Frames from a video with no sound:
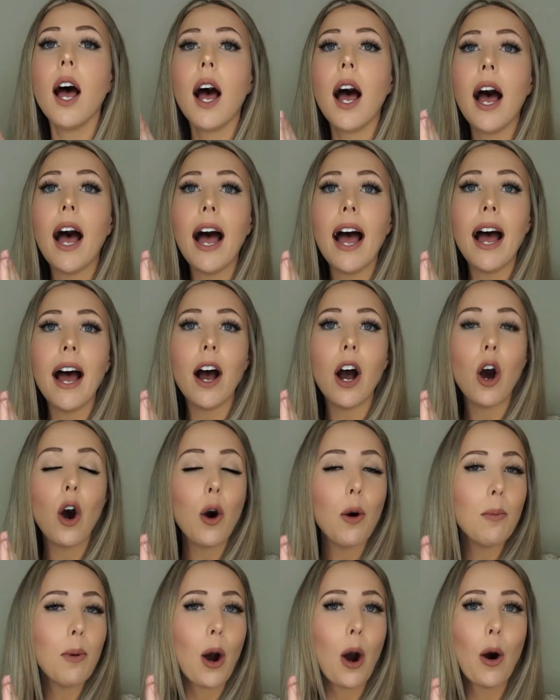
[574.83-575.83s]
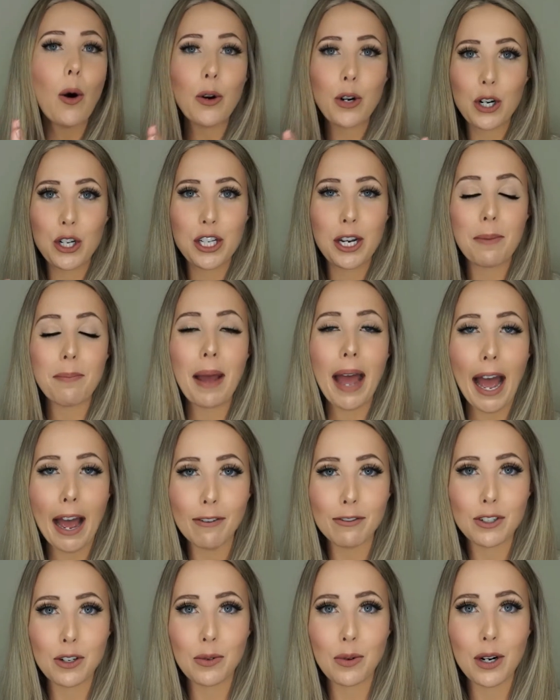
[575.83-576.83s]
home ownership
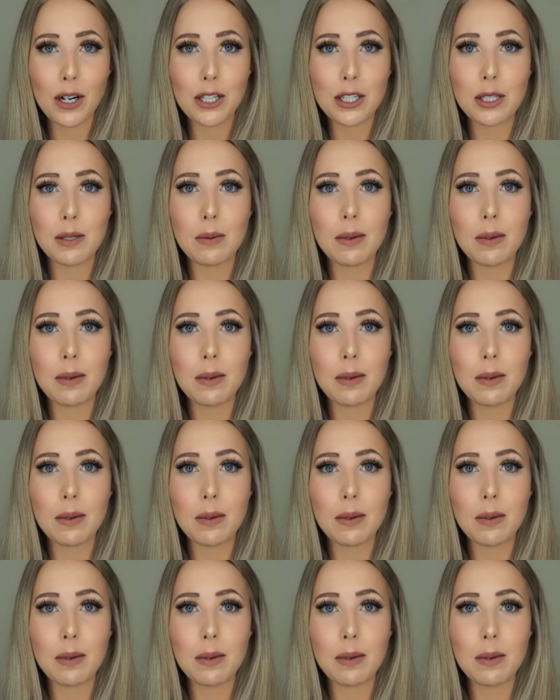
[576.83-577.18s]
afterwards,